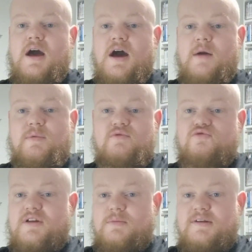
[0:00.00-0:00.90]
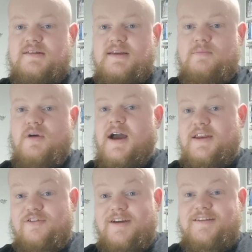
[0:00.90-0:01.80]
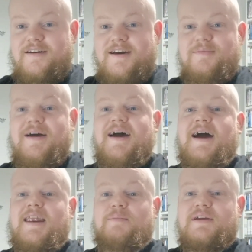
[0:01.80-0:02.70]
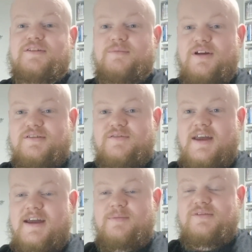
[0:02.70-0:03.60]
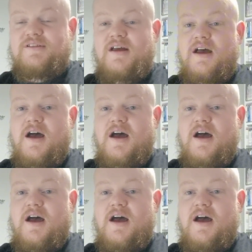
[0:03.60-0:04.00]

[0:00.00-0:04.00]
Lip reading: It was really busy, but I had a great time and I picked up lots of games.